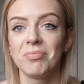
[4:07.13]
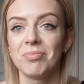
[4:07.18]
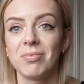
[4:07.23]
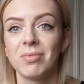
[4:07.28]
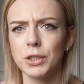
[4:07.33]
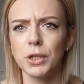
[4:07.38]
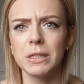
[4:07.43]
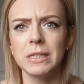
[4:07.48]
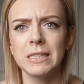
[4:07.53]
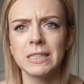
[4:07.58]
they
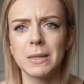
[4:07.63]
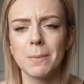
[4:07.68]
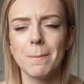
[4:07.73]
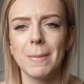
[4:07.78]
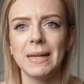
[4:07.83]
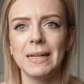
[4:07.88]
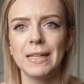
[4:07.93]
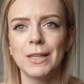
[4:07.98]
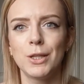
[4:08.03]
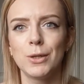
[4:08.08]
don't need to
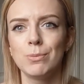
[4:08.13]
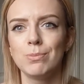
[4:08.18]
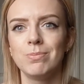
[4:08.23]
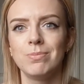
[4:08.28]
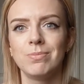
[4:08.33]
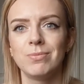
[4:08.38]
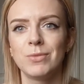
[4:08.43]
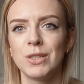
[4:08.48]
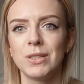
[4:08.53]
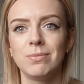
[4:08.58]
make them
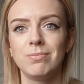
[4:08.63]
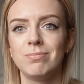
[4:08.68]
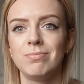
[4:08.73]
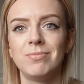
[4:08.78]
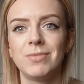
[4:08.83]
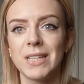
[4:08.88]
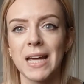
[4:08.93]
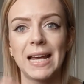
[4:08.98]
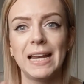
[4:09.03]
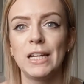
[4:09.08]

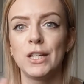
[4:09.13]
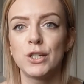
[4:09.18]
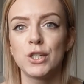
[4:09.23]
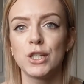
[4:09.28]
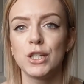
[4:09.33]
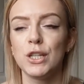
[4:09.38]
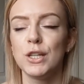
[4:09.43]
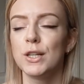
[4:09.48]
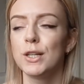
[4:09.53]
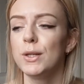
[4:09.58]
tailored
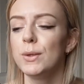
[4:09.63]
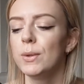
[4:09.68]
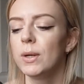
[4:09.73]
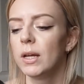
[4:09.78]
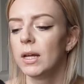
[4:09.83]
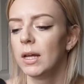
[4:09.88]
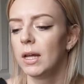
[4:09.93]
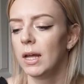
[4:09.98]
to you.